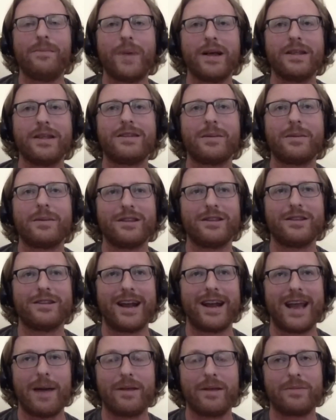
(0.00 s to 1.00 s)
But some of the
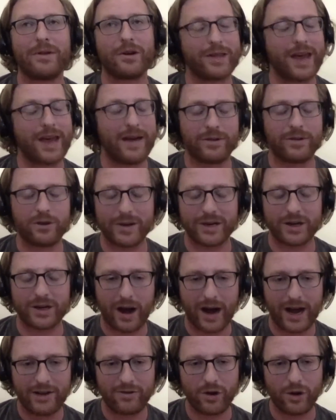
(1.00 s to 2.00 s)
dynamics, because they have so much
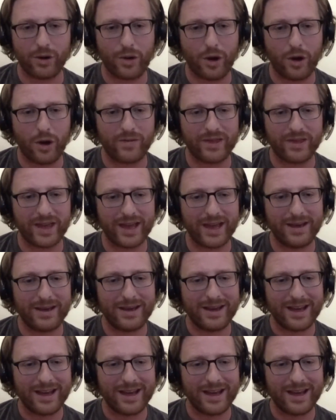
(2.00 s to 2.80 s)
hydro over there,